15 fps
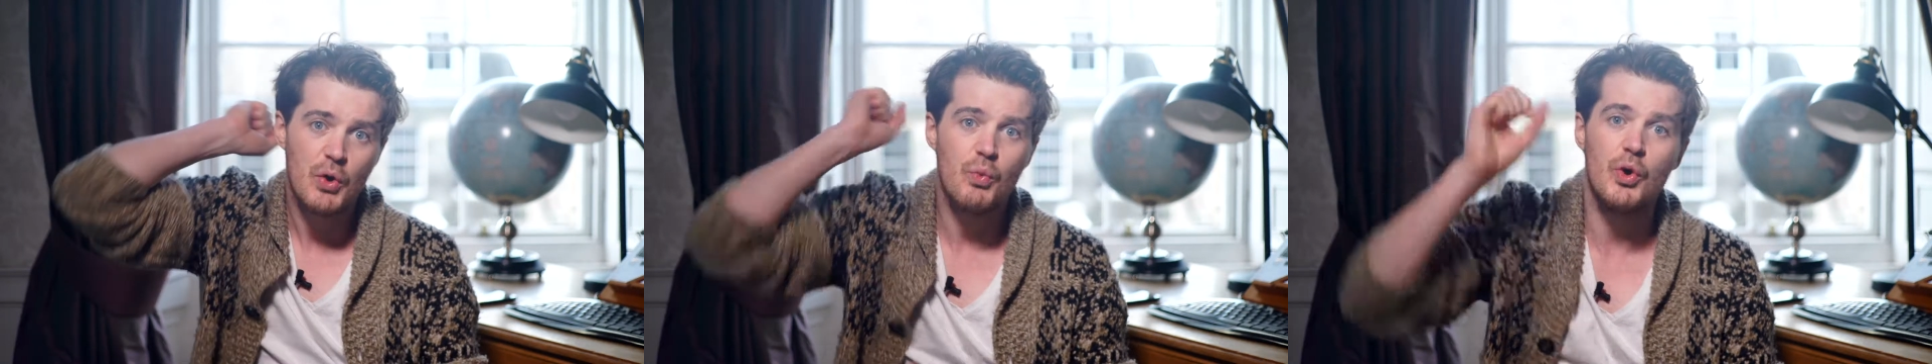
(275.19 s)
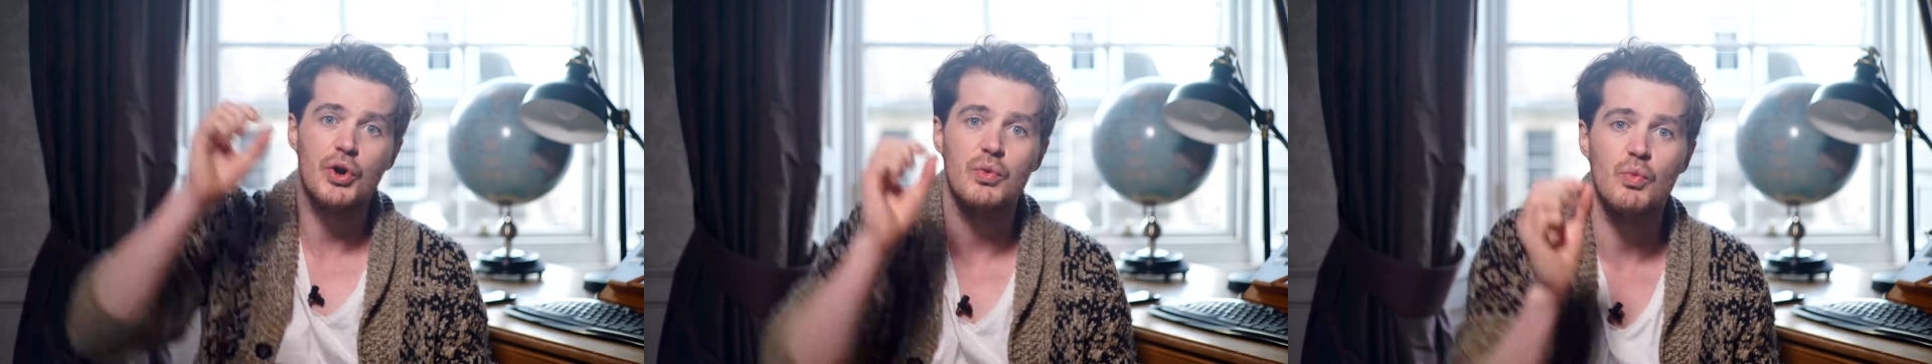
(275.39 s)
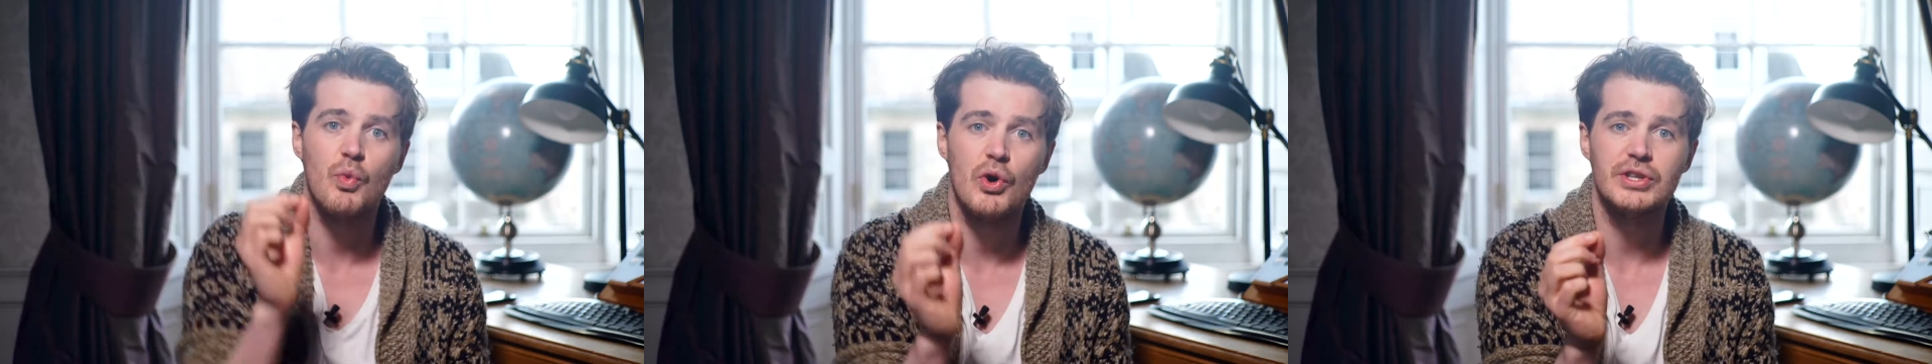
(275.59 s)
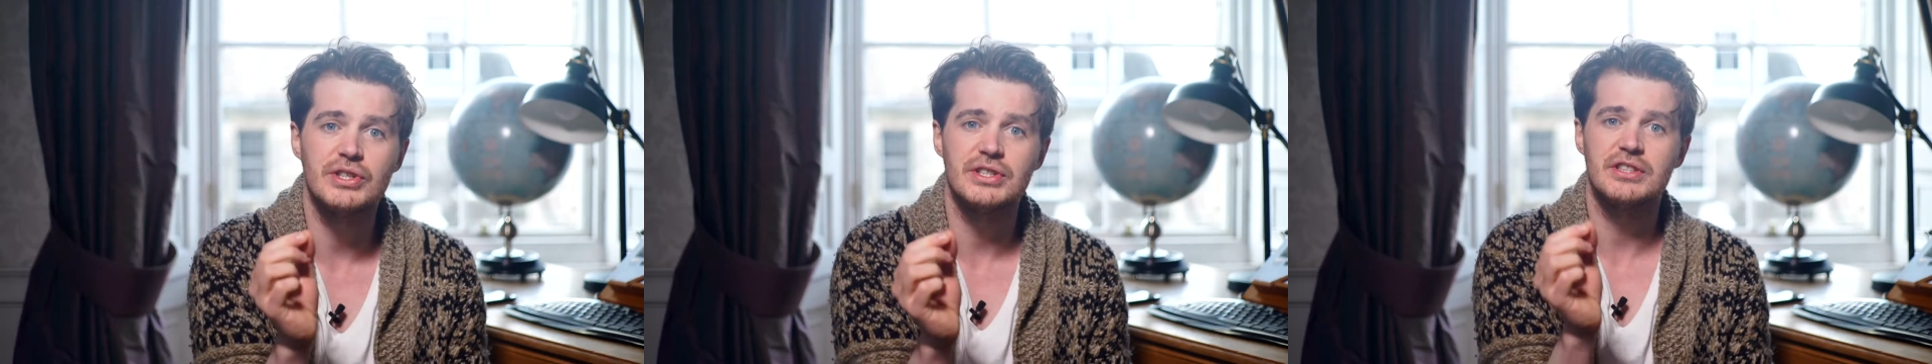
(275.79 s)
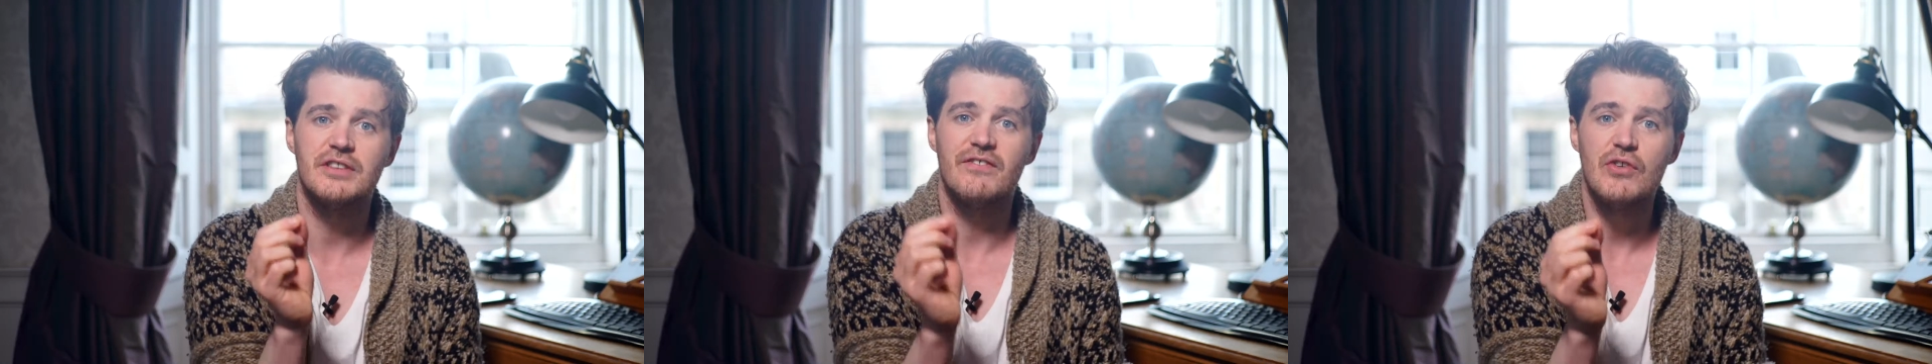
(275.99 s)
what it
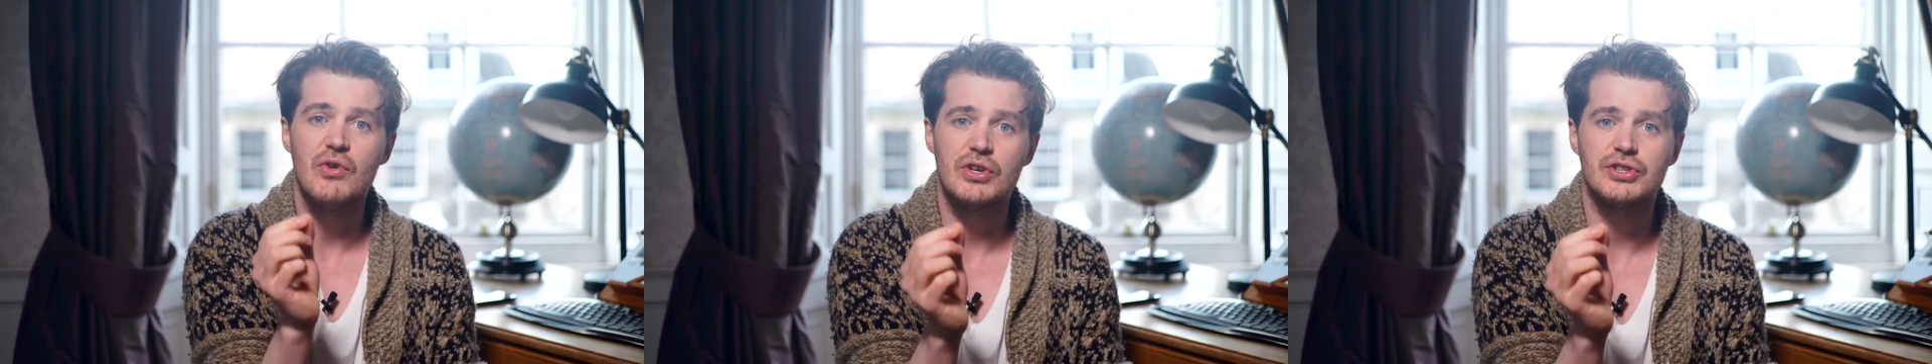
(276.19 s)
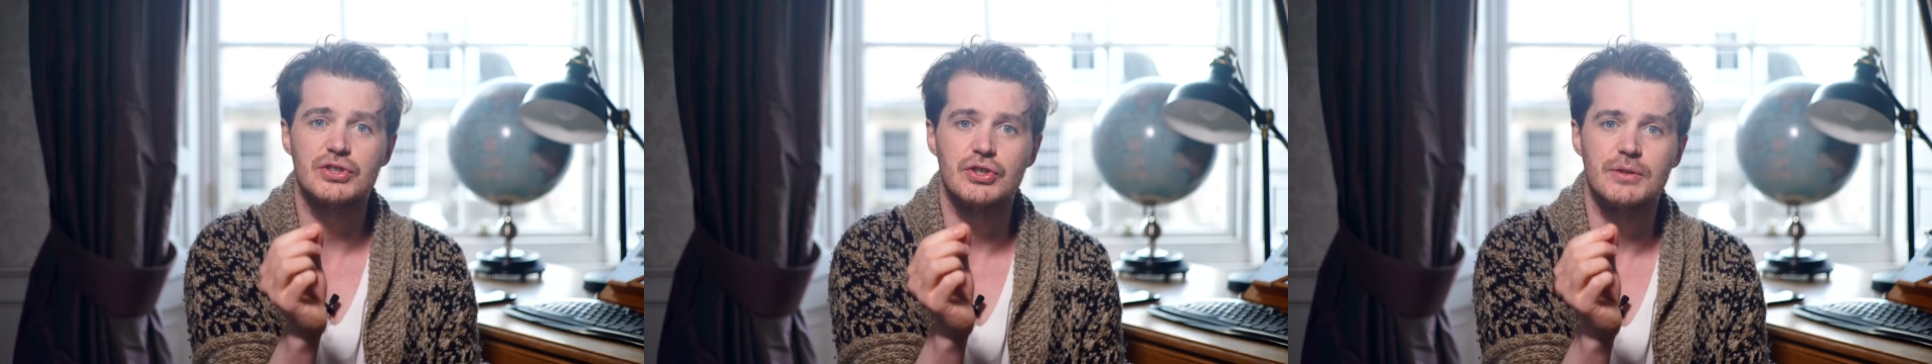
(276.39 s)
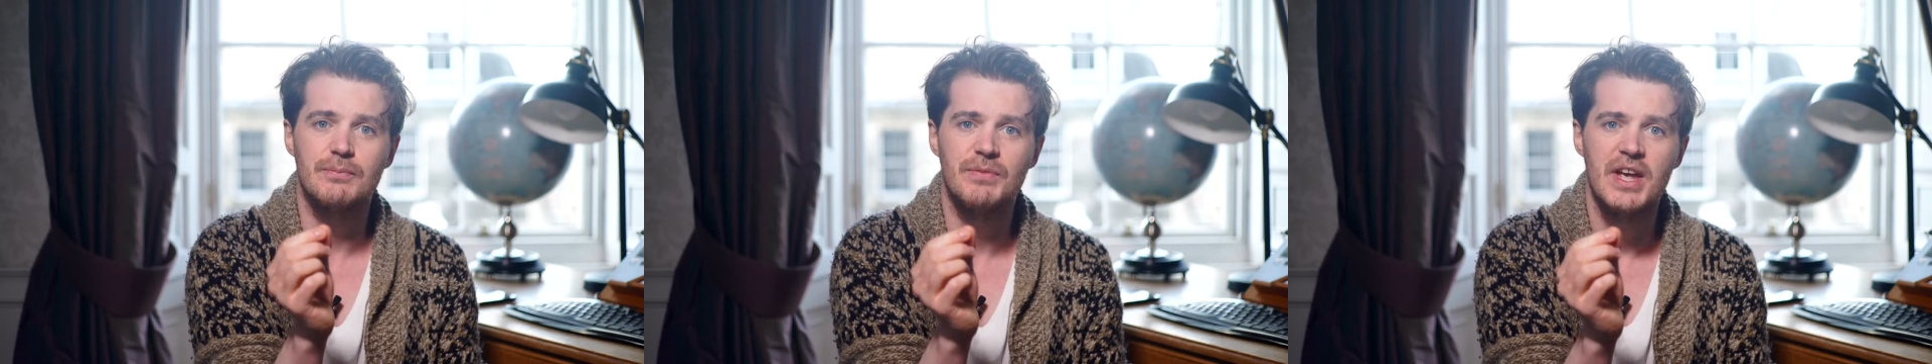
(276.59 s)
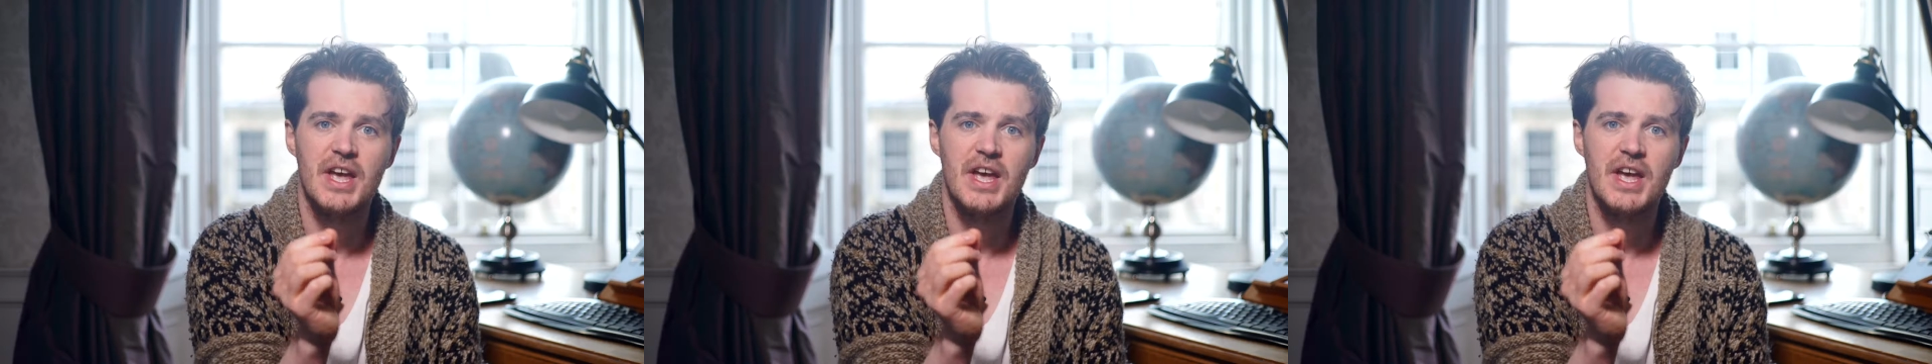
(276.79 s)
wants to focus on,